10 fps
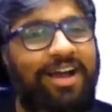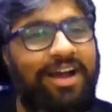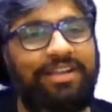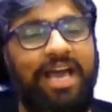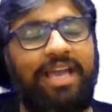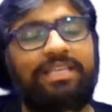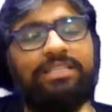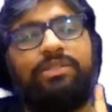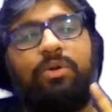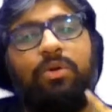A dice
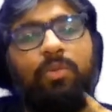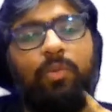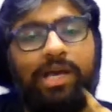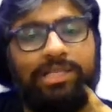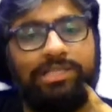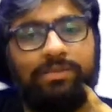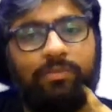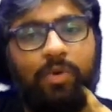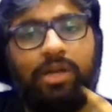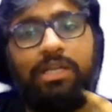thrown once,
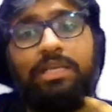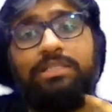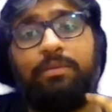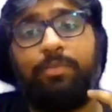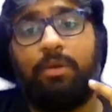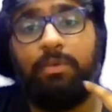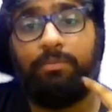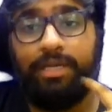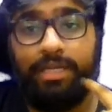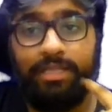what is the
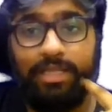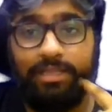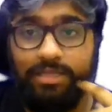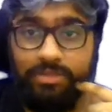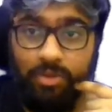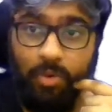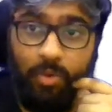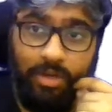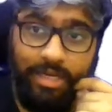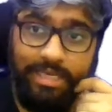probability that the
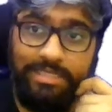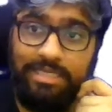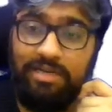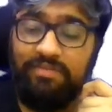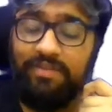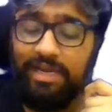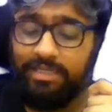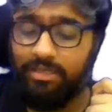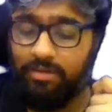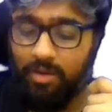score is a
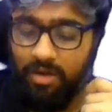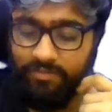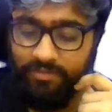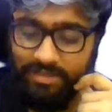factor of